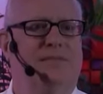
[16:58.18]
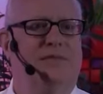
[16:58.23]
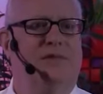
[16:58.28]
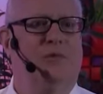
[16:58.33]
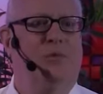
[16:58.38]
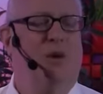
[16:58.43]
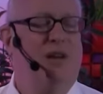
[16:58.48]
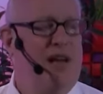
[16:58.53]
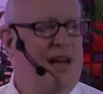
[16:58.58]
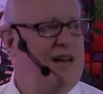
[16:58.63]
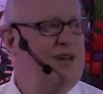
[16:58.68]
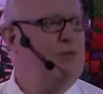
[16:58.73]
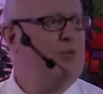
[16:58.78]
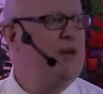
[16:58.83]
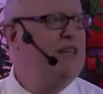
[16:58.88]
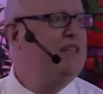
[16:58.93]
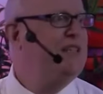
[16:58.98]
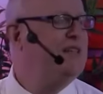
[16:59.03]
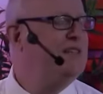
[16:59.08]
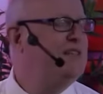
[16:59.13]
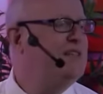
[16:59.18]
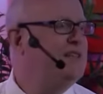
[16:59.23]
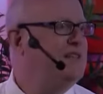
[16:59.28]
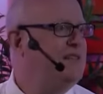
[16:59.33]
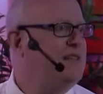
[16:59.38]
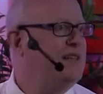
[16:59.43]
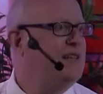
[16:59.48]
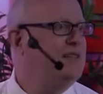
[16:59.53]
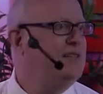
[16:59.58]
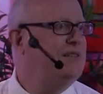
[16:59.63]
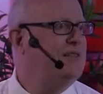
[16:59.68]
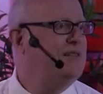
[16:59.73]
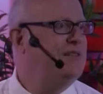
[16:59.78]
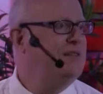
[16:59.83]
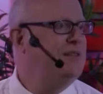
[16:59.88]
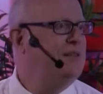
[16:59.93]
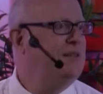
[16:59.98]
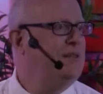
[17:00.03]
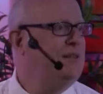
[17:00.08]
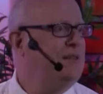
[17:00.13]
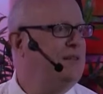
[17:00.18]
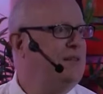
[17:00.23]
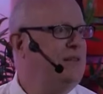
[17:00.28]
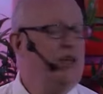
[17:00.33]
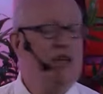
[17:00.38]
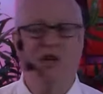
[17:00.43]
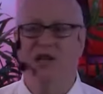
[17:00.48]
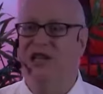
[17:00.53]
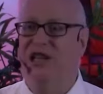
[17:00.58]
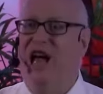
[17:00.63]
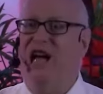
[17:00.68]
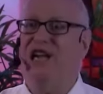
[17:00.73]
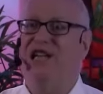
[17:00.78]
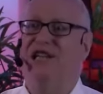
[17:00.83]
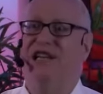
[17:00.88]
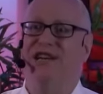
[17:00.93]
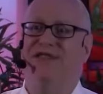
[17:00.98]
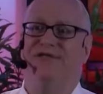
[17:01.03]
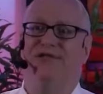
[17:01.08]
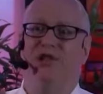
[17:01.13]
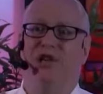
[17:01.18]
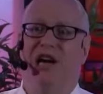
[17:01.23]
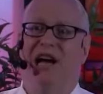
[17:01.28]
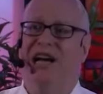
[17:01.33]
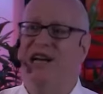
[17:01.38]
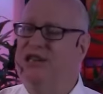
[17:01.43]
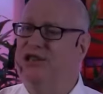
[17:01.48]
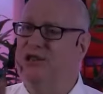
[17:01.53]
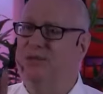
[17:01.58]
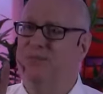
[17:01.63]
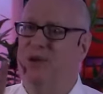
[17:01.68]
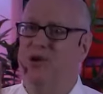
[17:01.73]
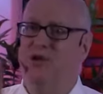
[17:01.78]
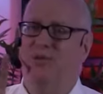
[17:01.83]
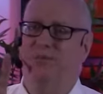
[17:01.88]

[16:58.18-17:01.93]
What kind of witness is this? Luckily for us, most